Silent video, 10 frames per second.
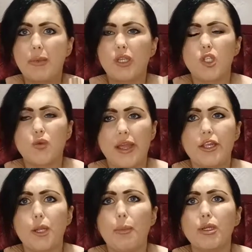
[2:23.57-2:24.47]
which is quite
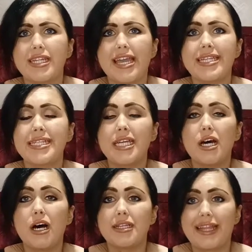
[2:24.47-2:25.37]
good because it is
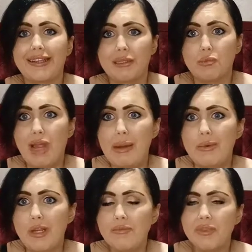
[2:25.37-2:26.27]
a tinted primer.